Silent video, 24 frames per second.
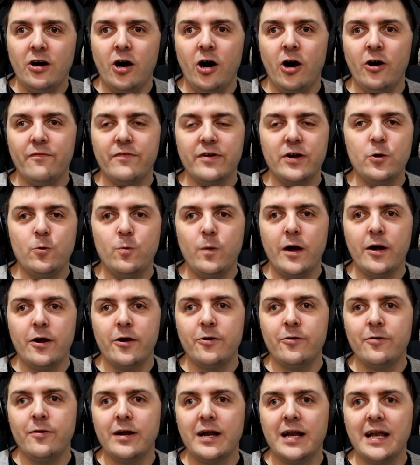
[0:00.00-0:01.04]
of a
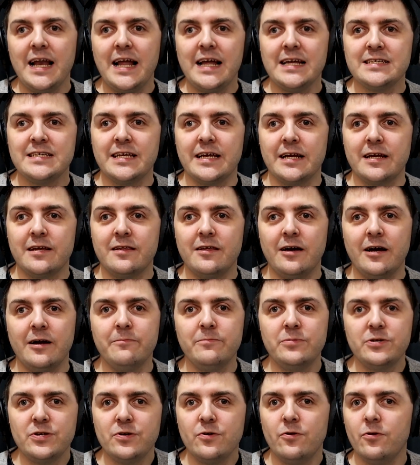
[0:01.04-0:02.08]
Quo classic that
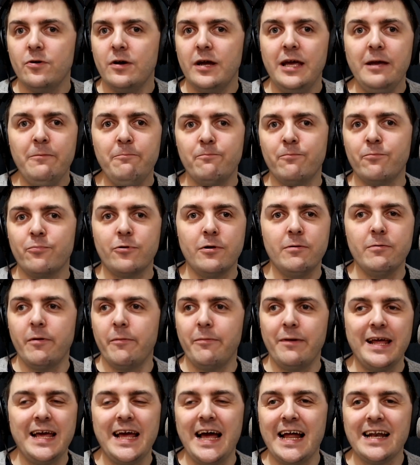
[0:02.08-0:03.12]
I'm sure he
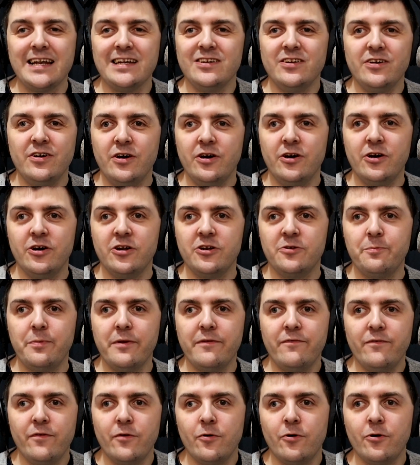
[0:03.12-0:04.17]
probably hadn't heard
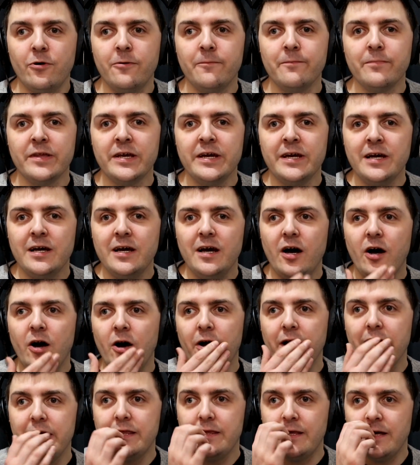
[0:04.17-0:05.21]
before
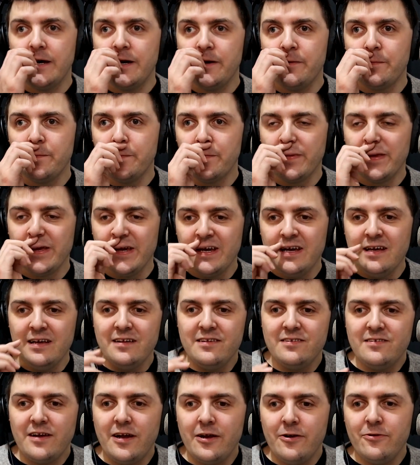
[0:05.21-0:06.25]
either.
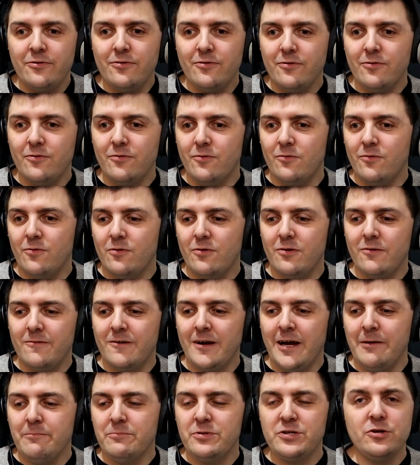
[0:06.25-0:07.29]
So
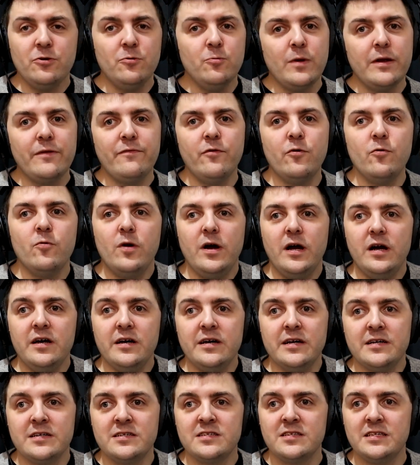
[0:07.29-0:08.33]
I'm sure we've all
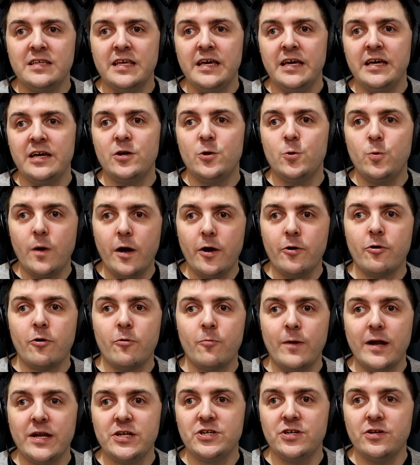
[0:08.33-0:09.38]
heard the Quo
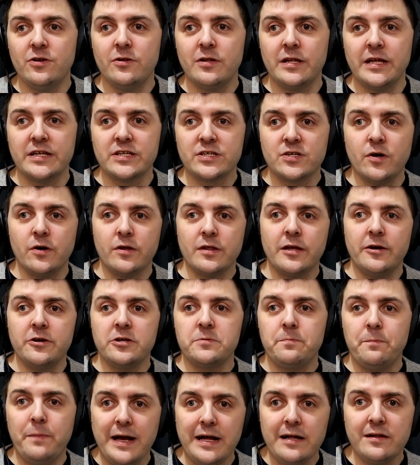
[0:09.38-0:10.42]
original. It's got those
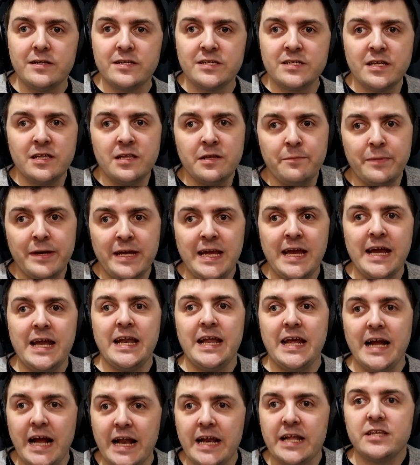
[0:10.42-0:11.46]
bells at the
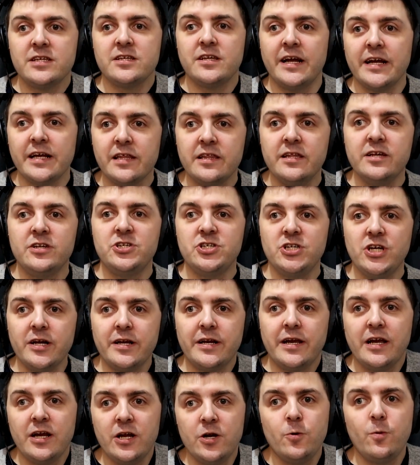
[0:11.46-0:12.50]
beginning and it's like the
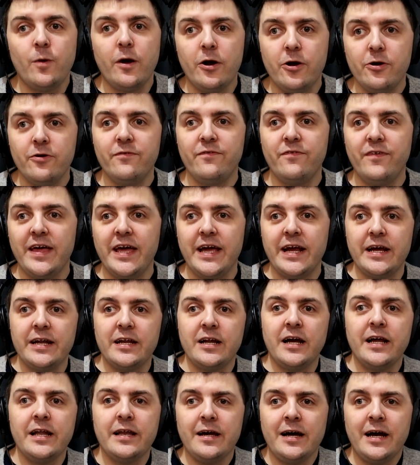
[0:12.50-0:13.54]
chugging Quo thing. And
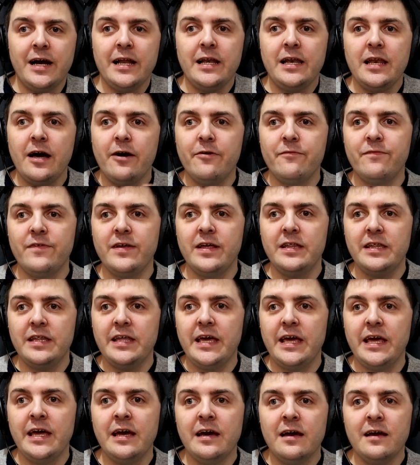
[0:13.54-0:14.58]
I love in
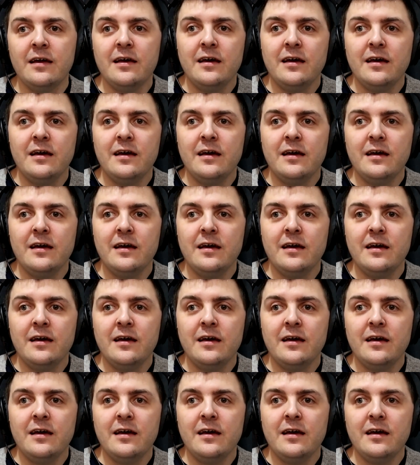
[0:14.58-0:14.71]
the